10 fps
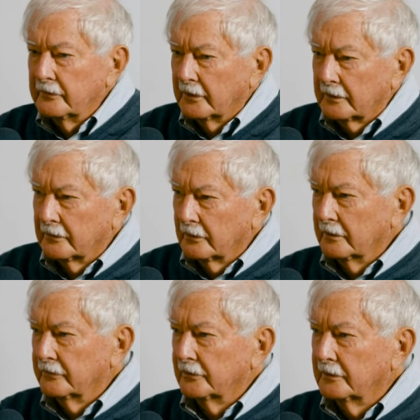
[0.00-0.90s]

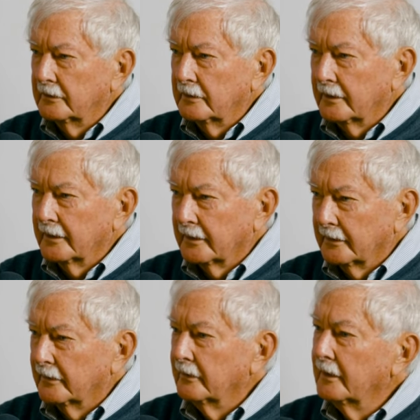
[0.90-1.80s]
technology,
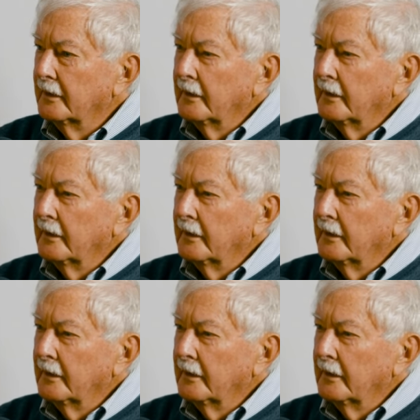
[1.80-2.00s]
and